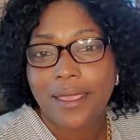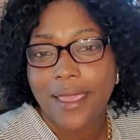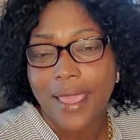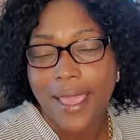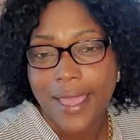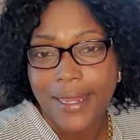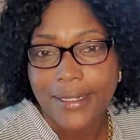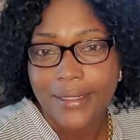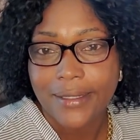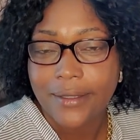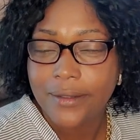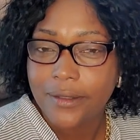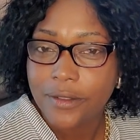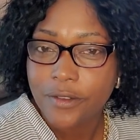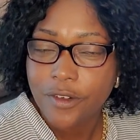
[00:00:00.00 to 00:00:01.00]
and
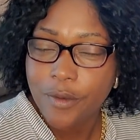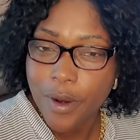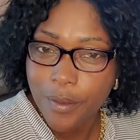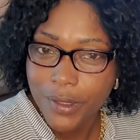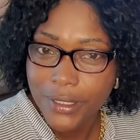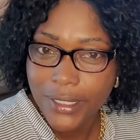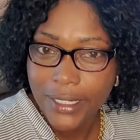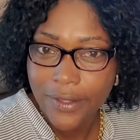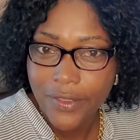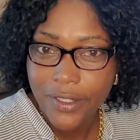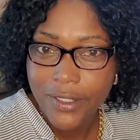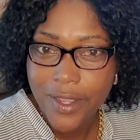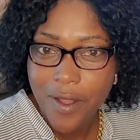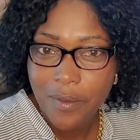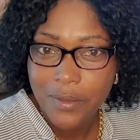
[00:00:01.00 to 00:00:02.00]
remember to hit the
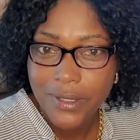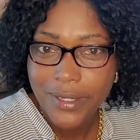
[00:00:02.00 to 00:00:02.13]
thumbs